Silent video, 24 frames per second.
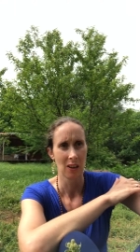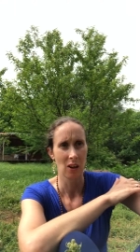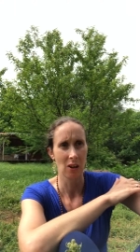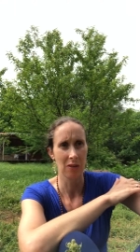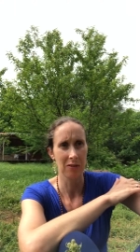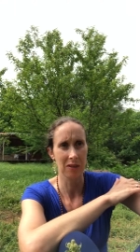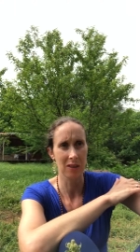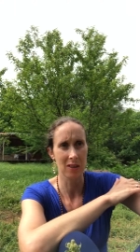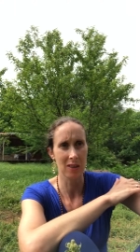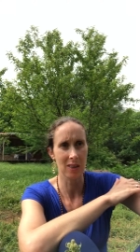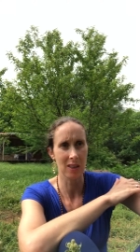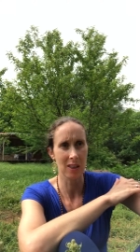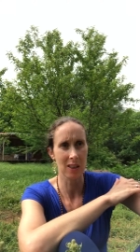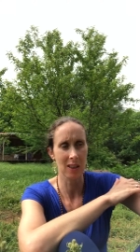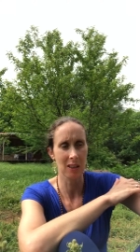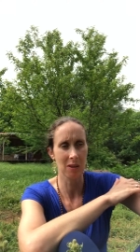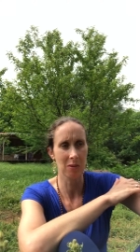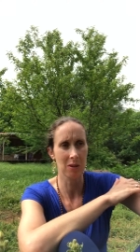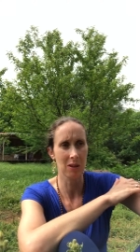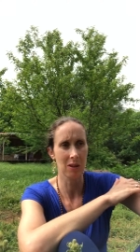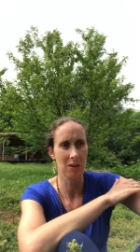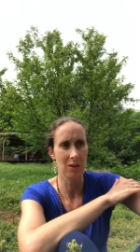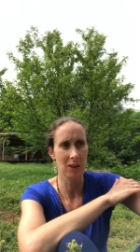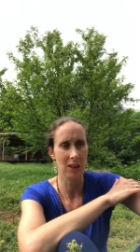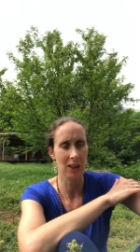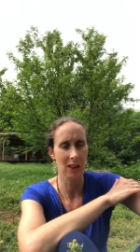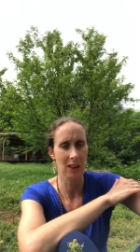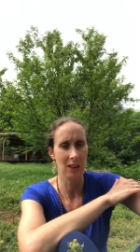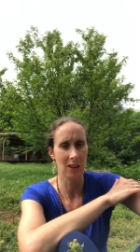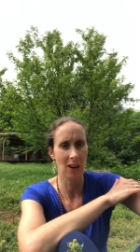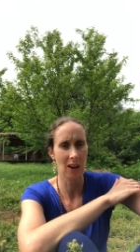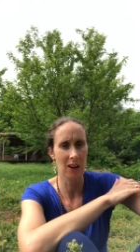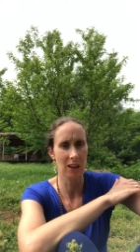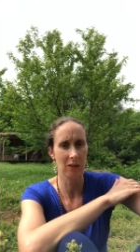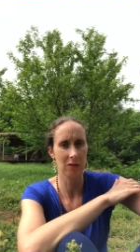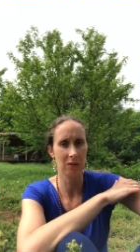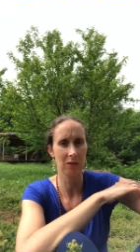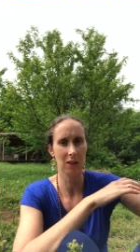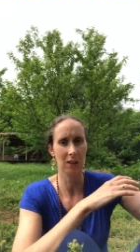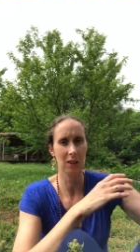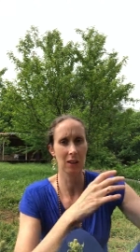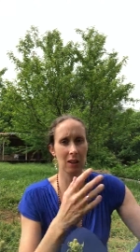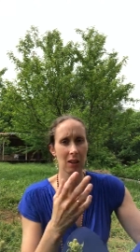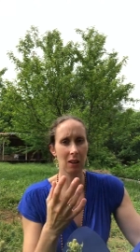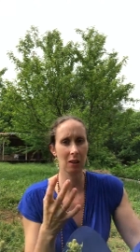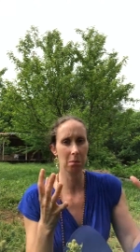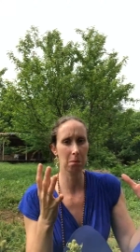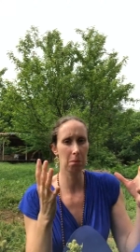obviously we're doing kind of the,
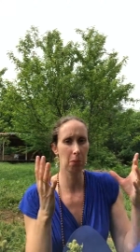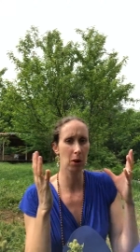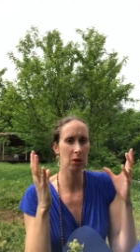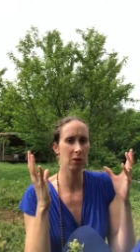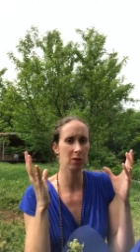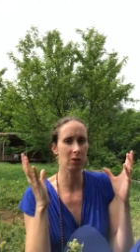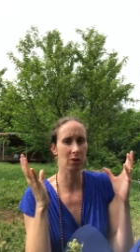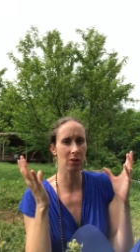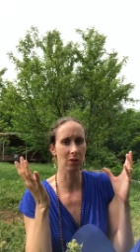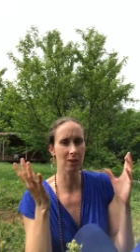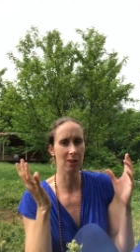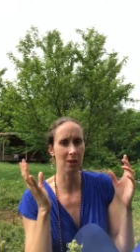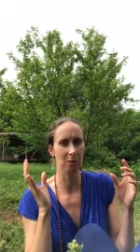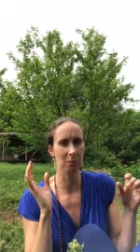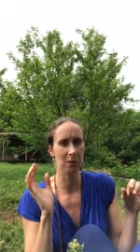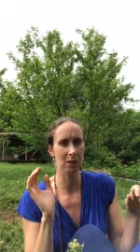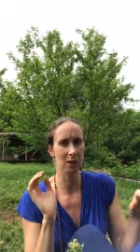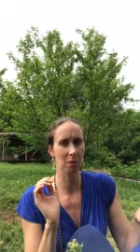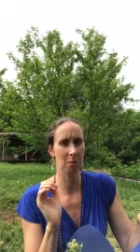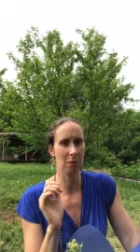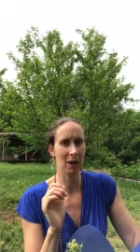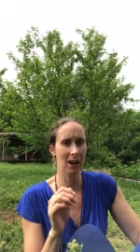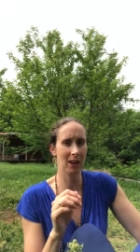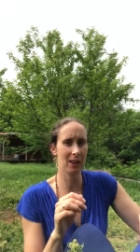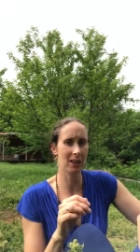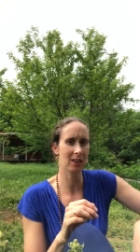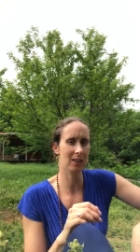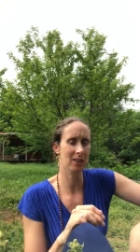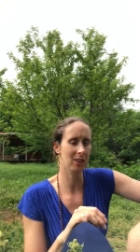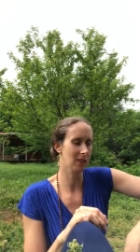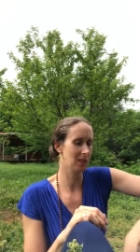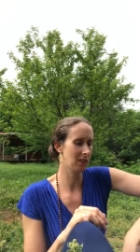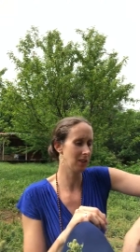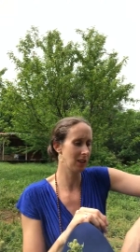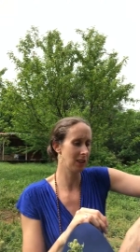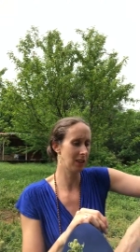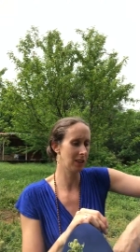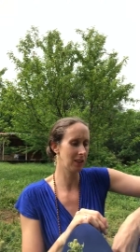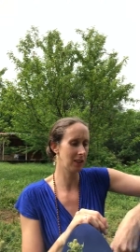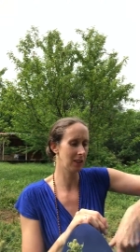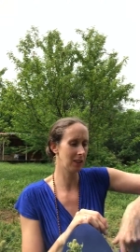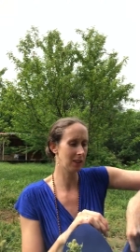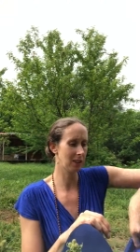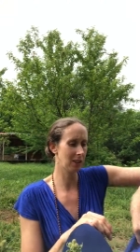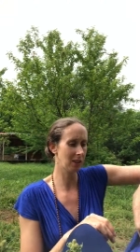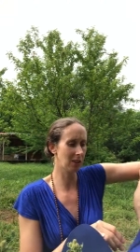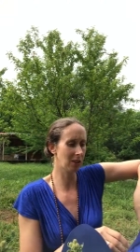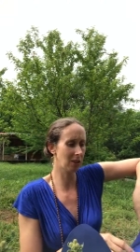you know, Botox up to the max and,
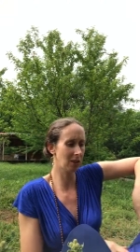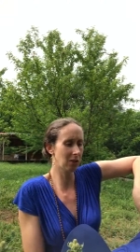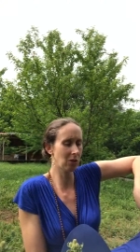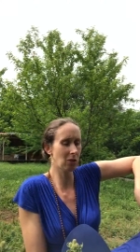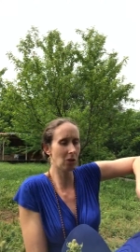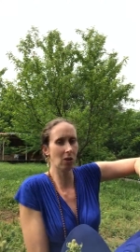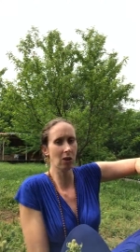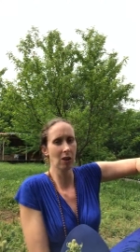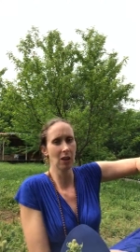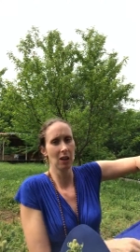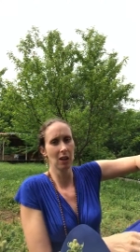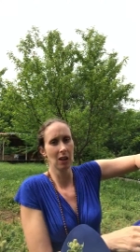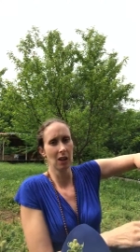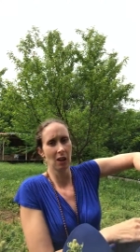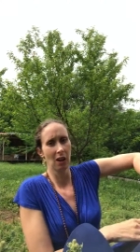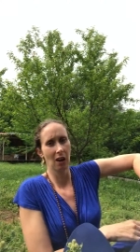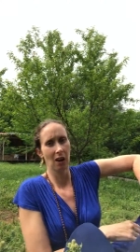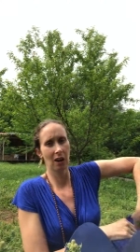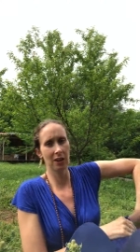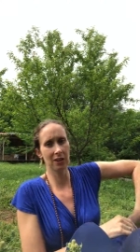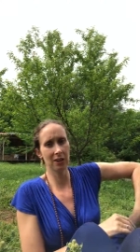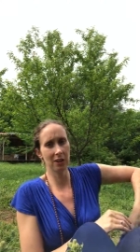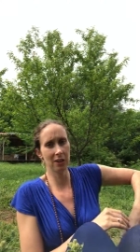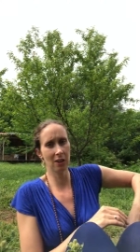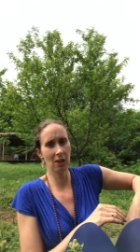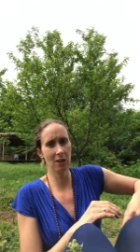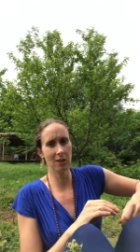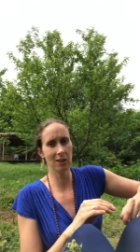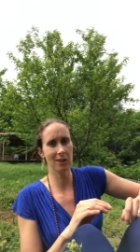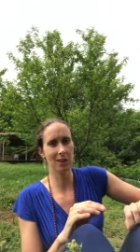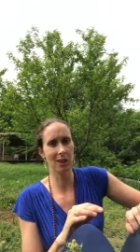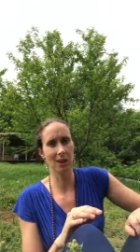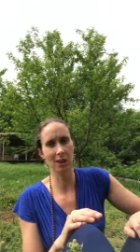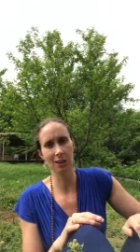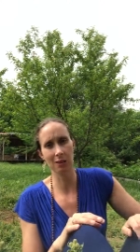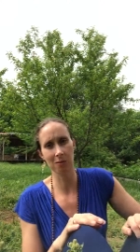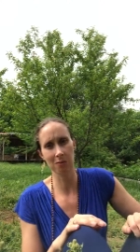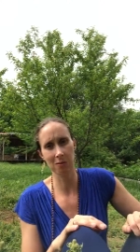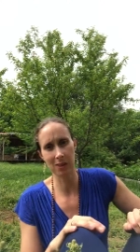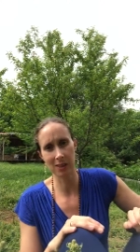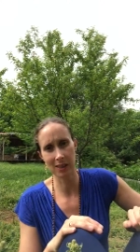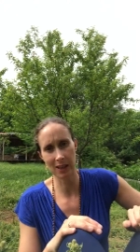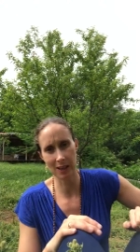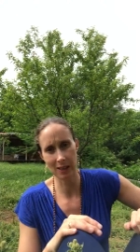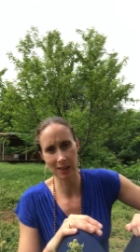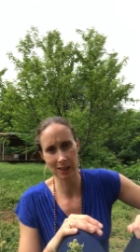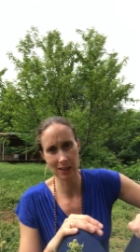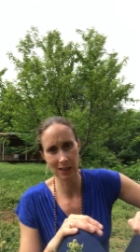and you know, not under no
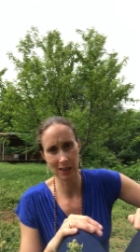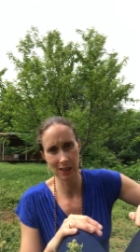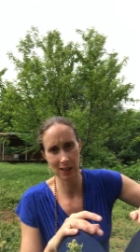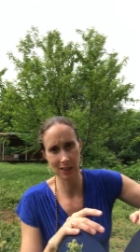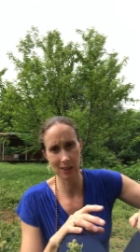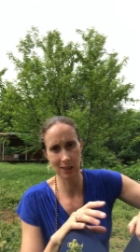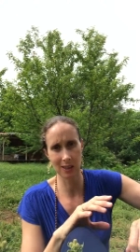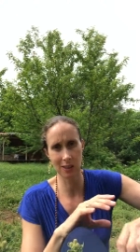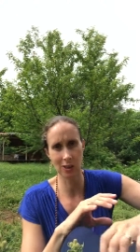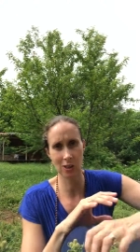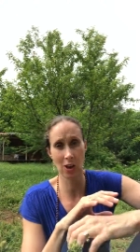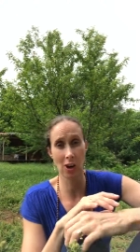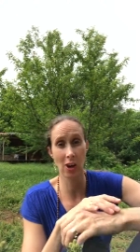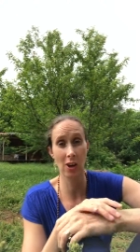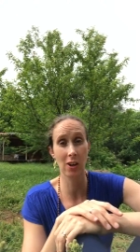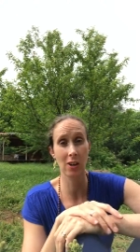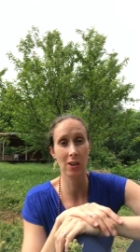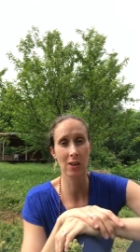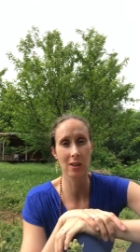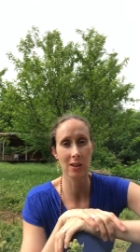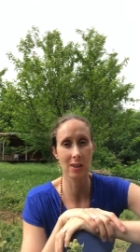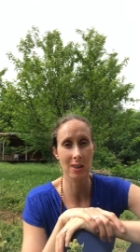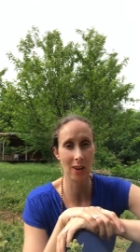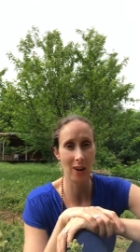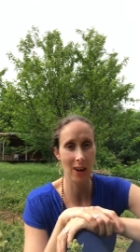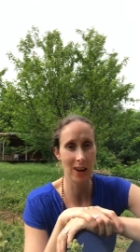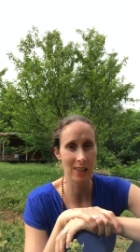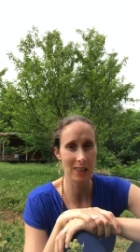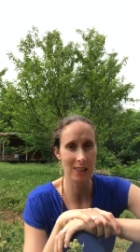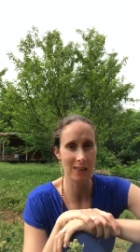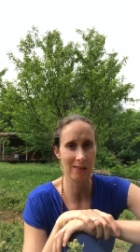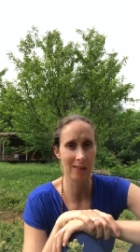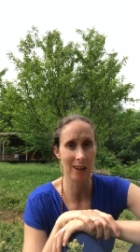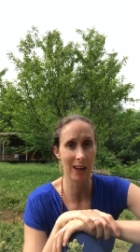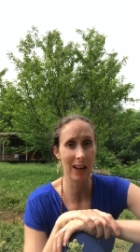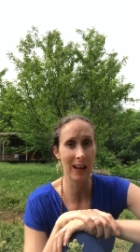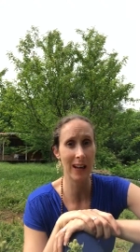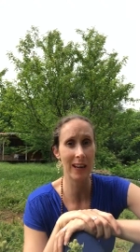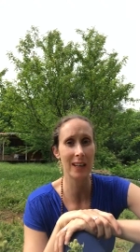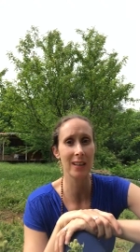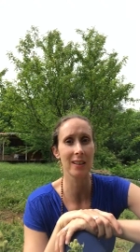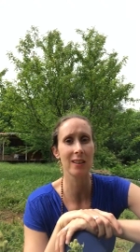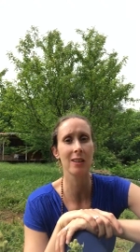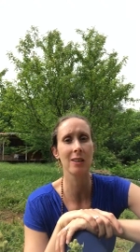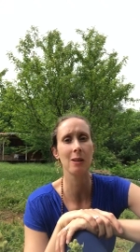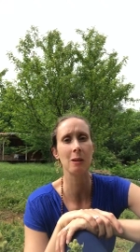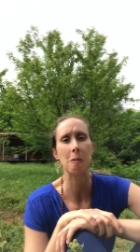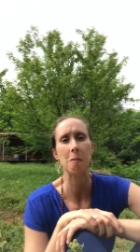circumstances show signs of
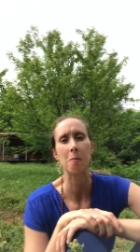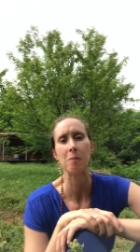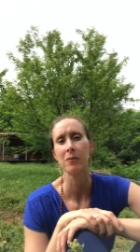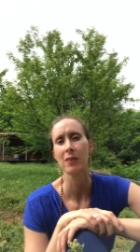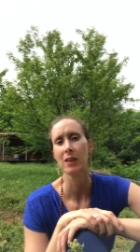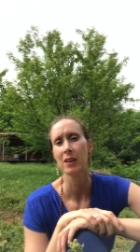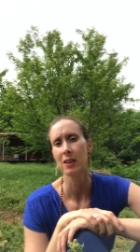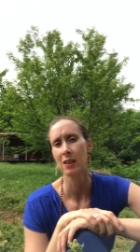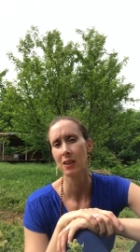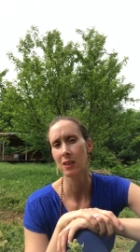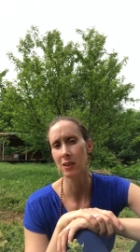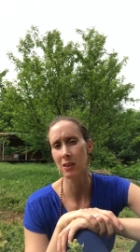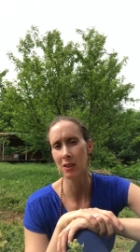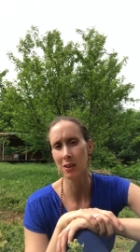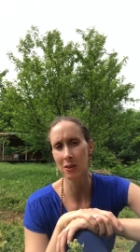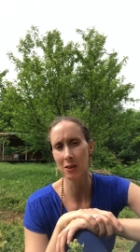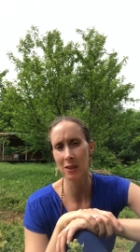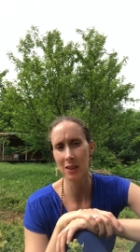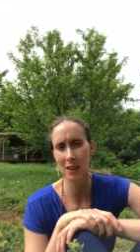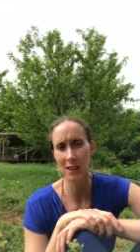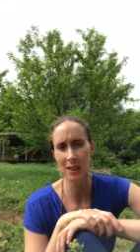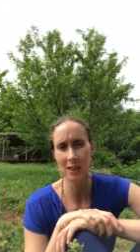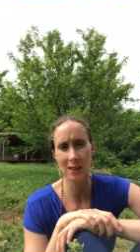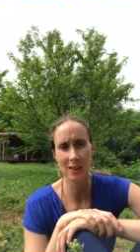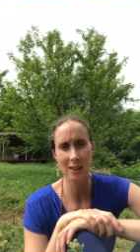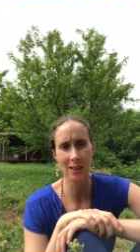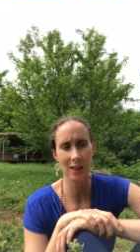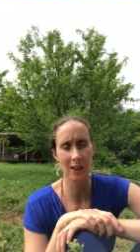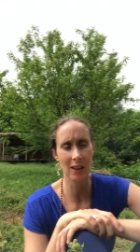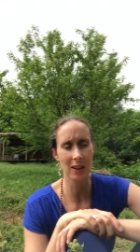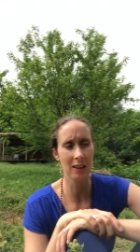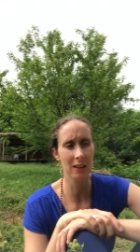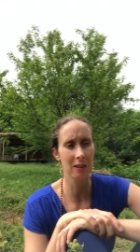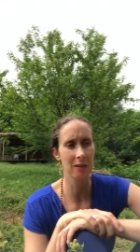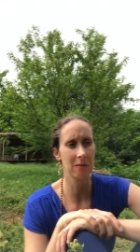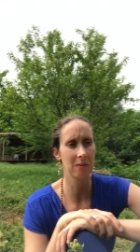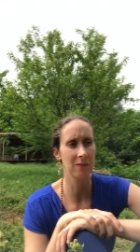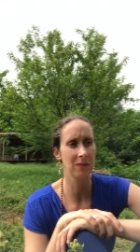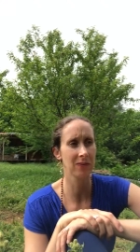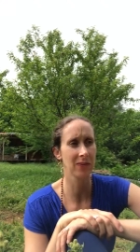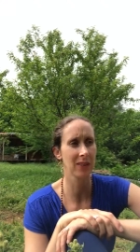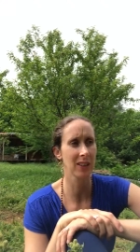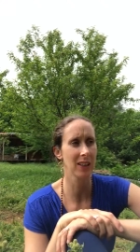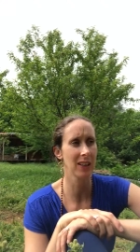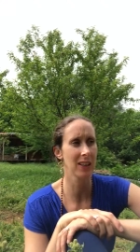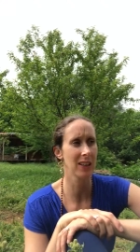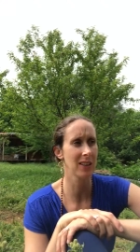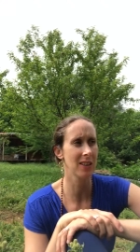age. You know, it's um,
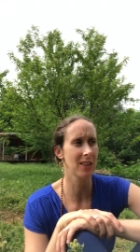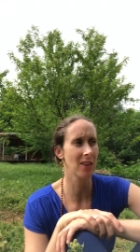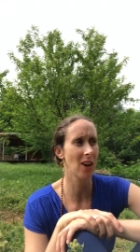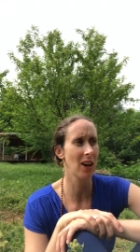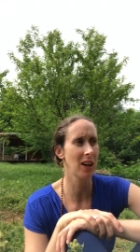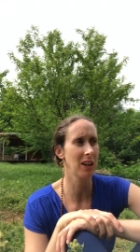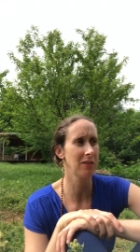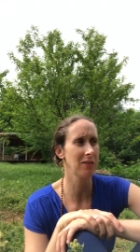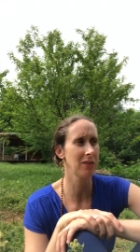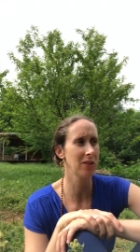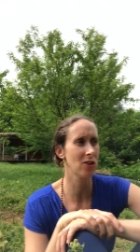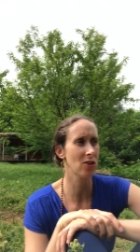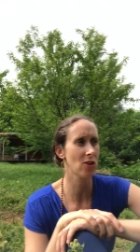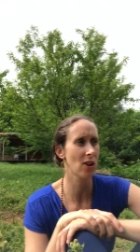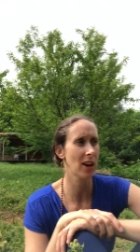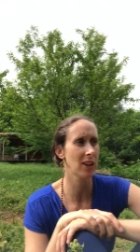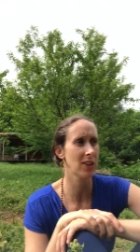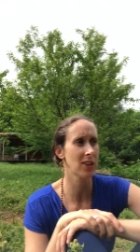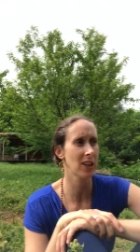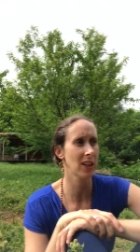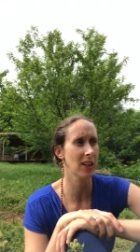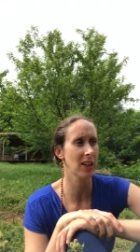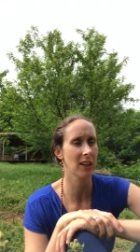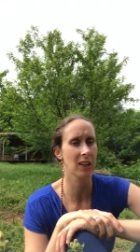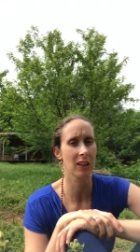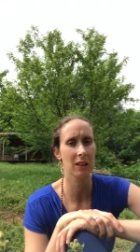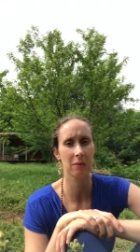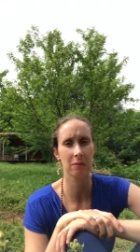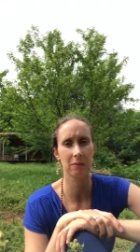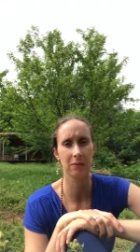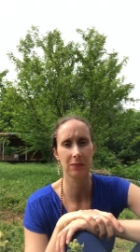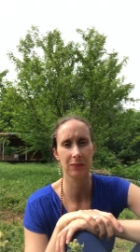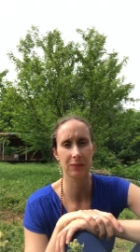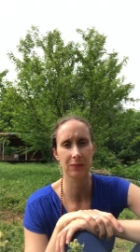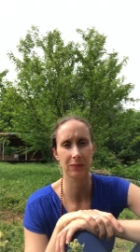it's kind of a tragic